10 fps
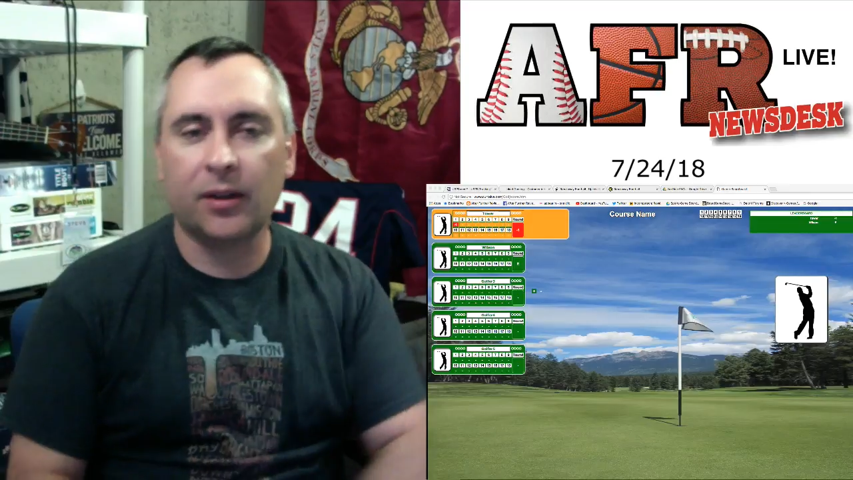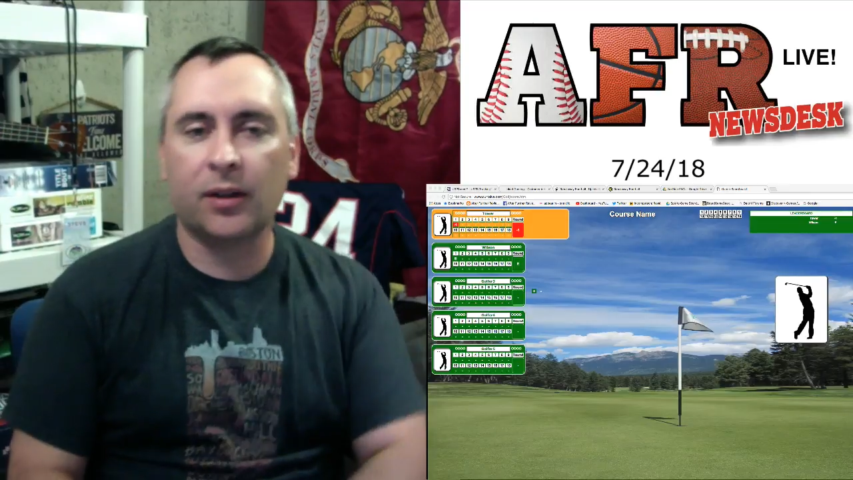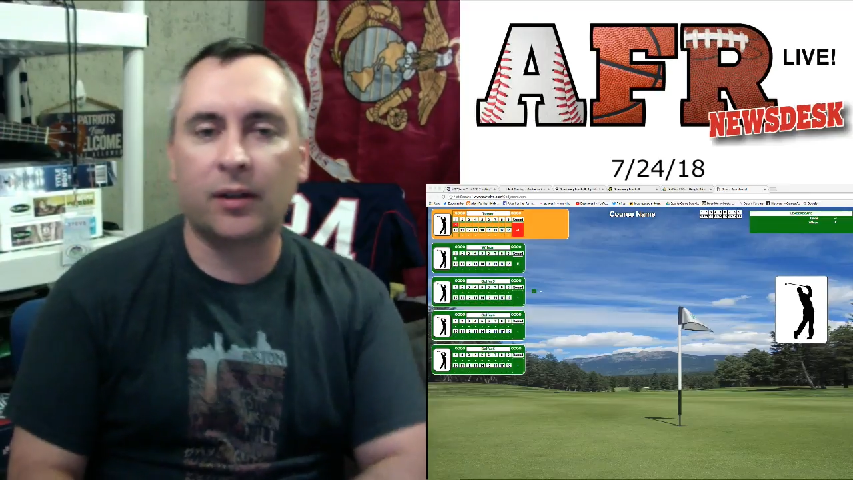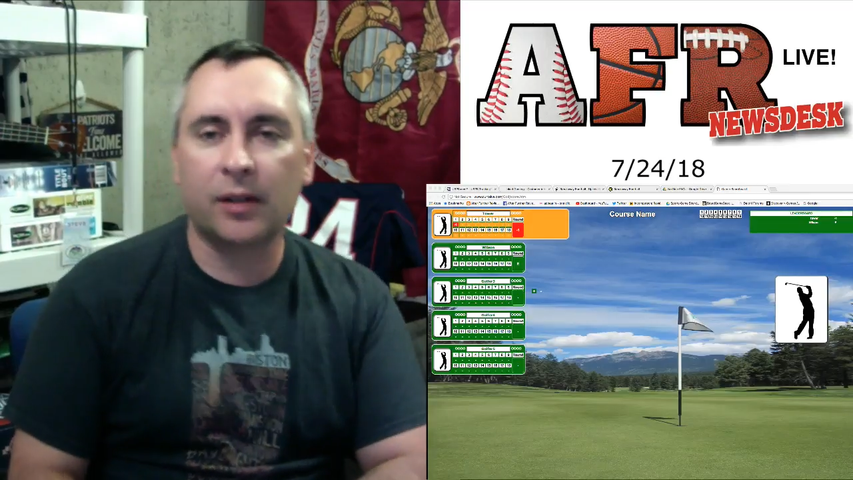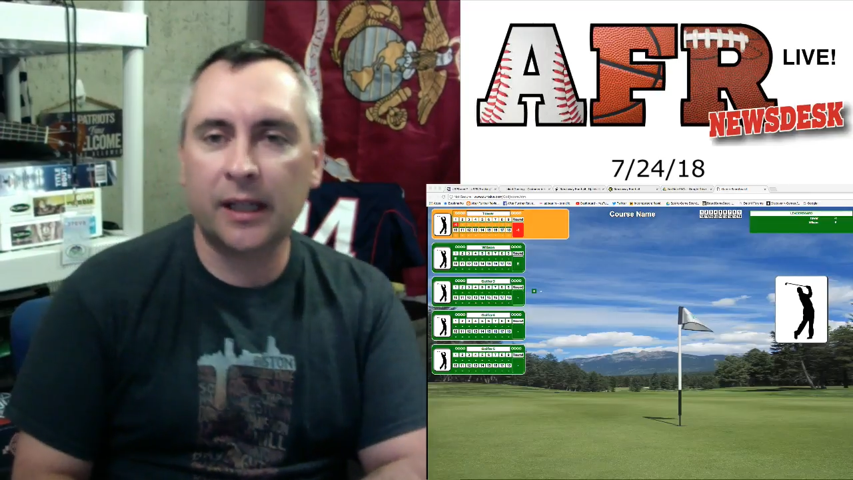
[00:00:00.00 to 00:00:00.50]

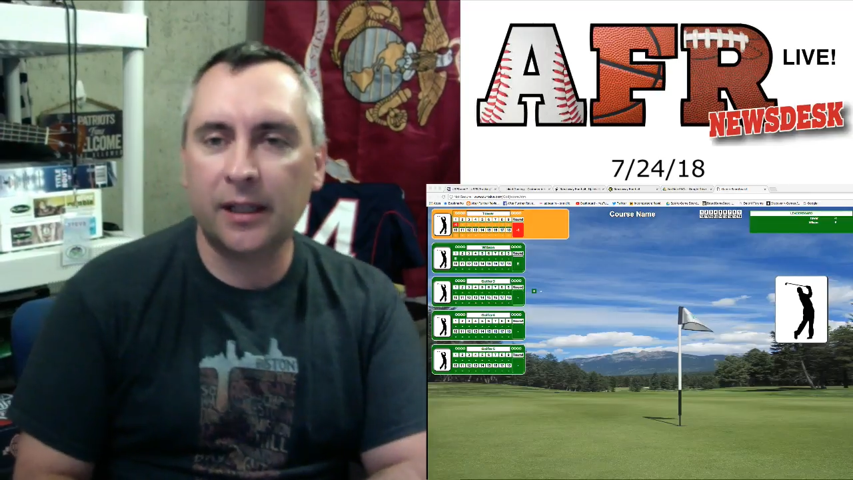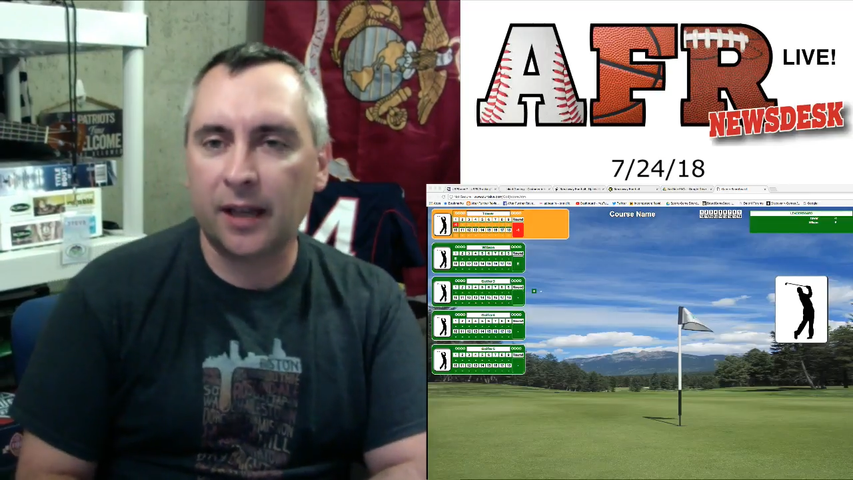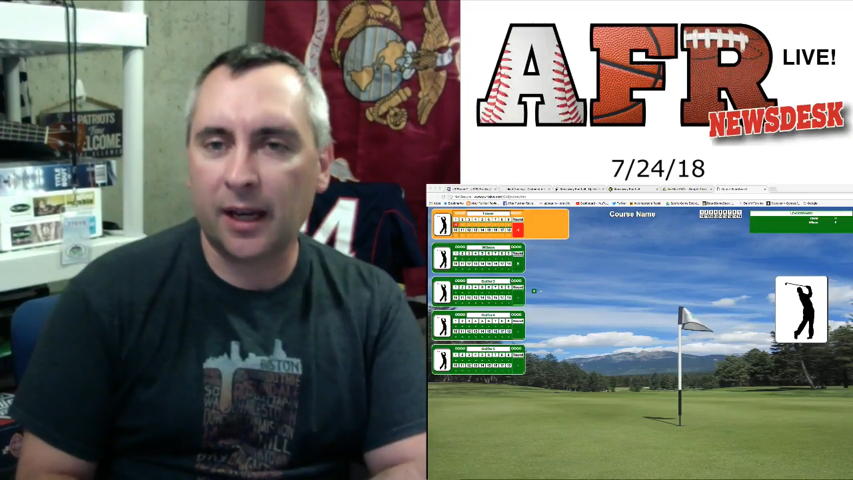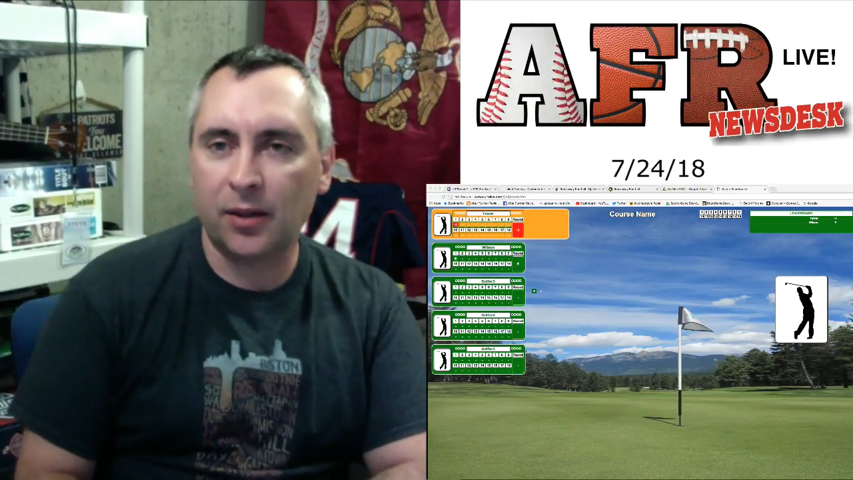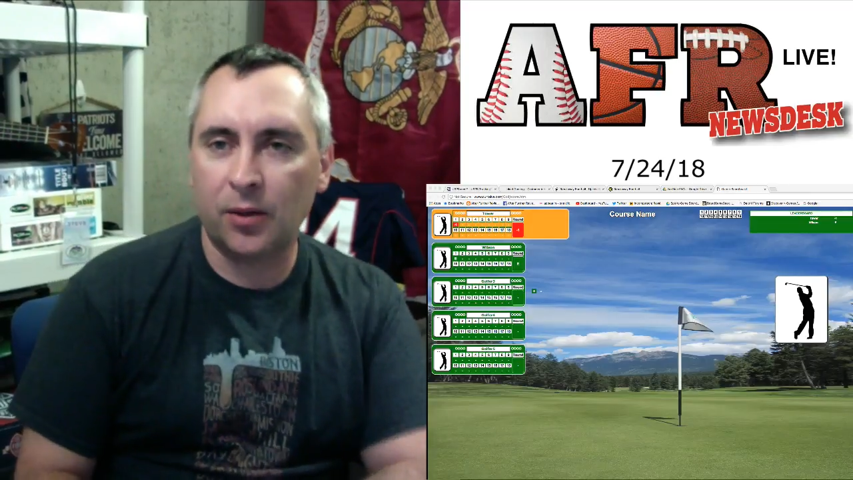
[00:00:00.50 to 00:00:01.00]
there is
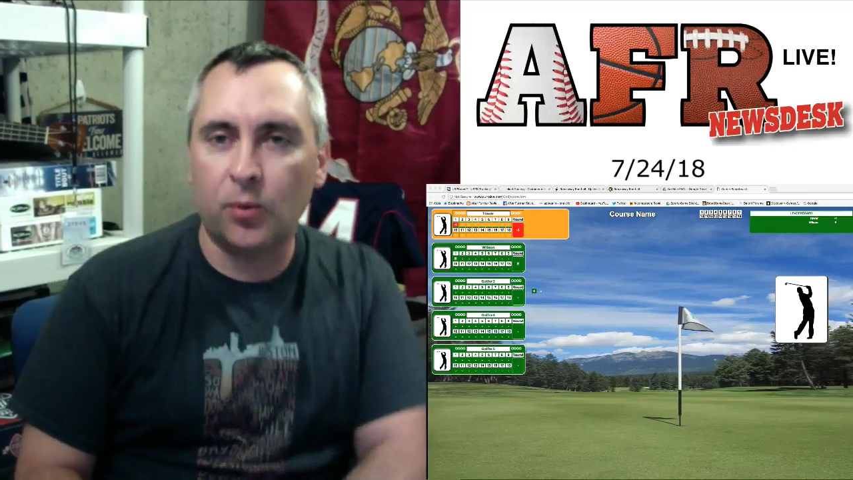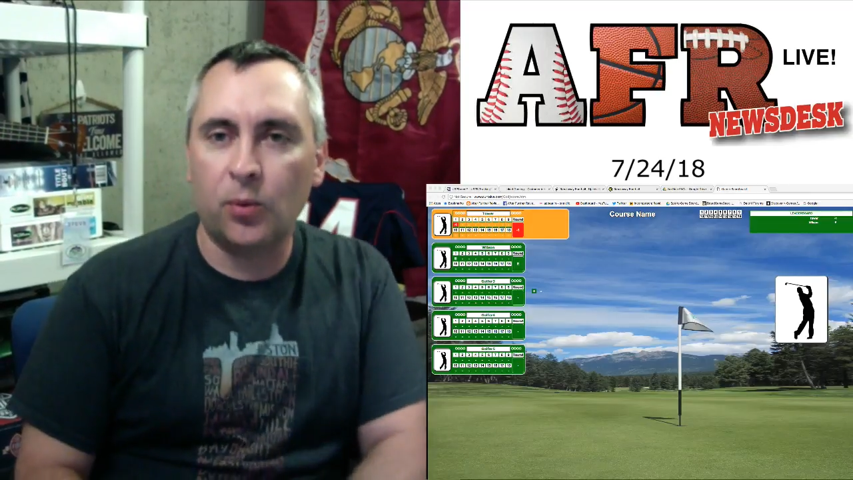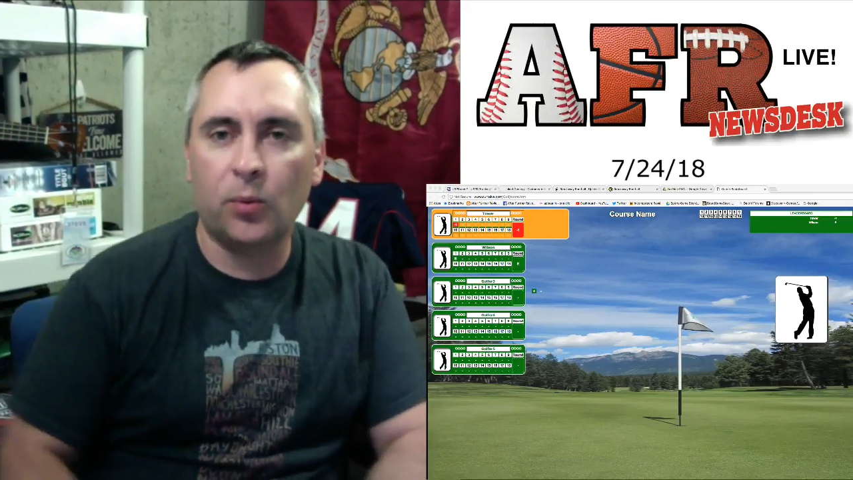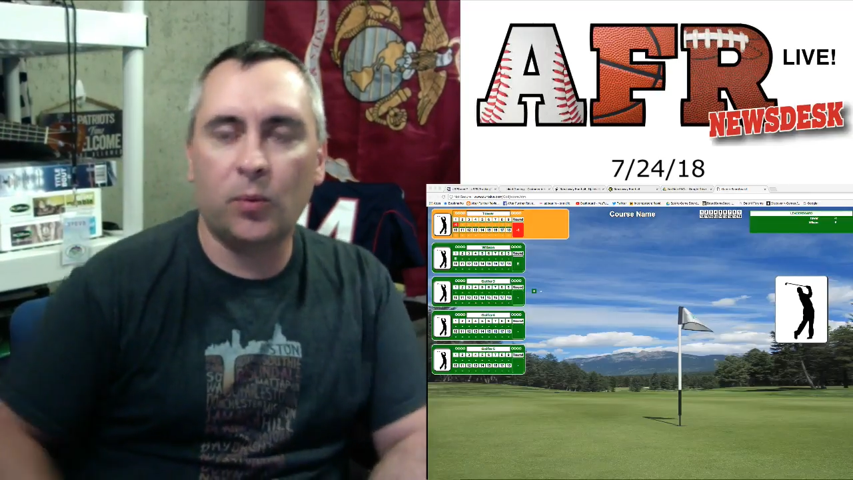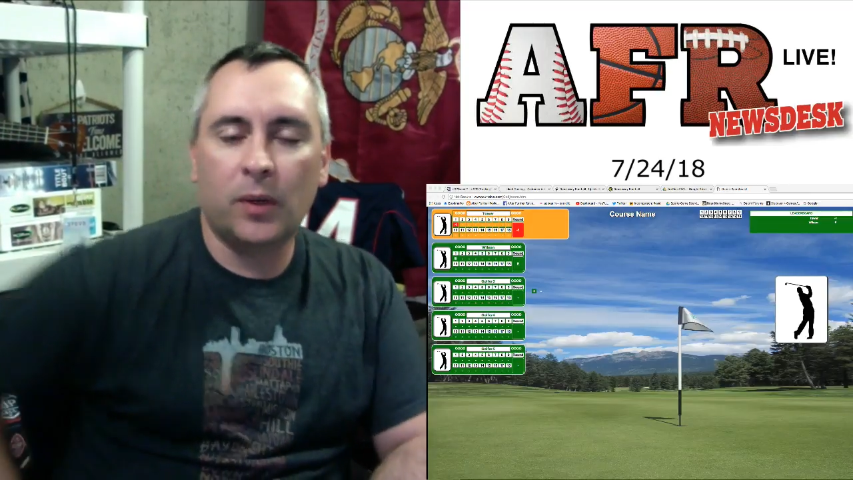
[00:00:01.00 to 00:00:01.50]
a new